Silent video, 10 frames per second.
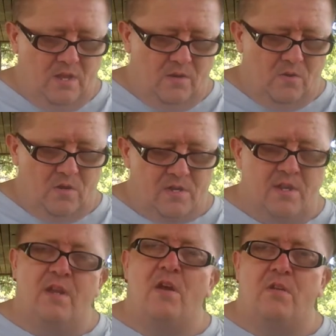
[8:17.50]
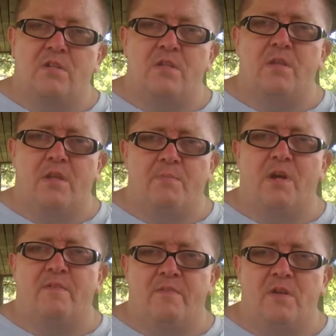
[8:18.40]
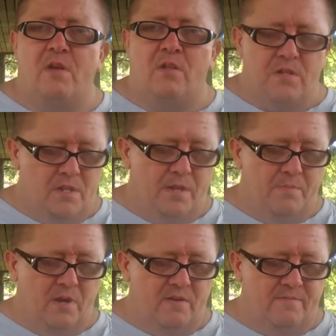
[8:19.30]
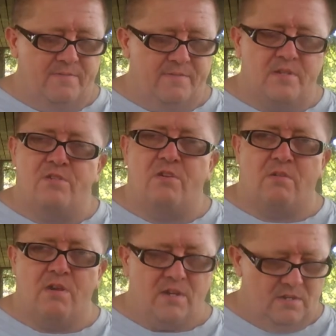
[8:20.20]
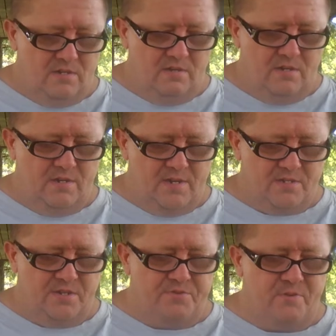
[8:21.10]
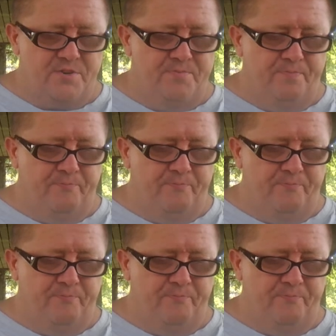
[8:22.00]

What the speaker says: Or D. All of the above, and all of the above is correct in that situation.